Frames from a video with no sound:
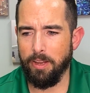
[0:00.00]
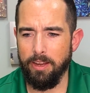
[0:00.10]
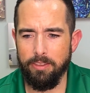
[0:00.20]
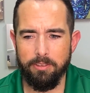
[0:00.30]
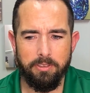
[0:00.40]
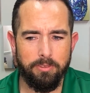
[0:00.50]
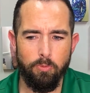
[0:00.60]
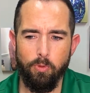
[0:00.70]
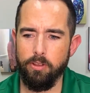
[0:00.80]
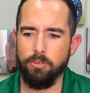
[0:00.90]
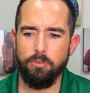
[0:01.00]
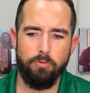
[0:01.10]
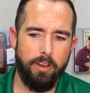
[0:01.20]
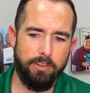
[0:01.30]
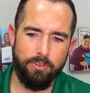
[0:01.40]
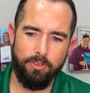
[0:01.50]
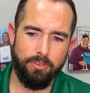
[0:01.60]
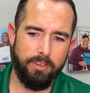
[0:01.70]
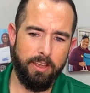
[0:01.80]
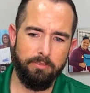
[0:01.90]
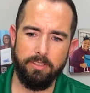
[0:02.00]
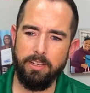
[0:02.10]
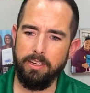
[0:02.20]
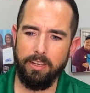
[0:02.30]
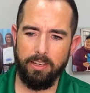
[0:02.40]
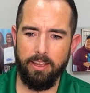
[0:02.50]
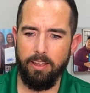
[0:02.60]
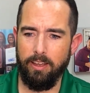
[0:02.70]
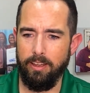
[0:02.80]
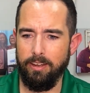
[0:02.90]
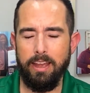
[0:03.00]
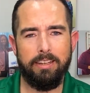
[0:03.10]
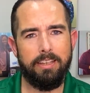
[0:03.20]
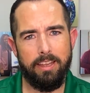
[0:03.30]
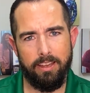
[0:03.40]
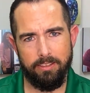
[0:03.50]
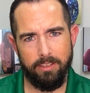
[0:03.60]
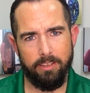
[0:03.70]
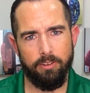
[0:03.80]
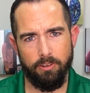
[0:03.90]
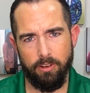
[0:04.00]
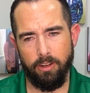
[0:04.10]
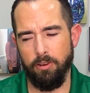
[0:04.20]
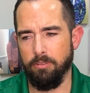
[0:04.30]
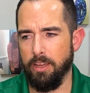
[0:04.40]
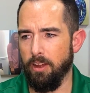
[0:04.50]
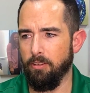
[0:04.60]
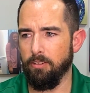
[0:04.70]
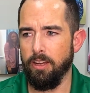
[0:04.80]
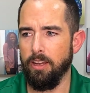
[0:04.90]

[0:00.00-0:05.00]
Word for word: And there's this one stretch just down Scenic 98 that you're going to go down,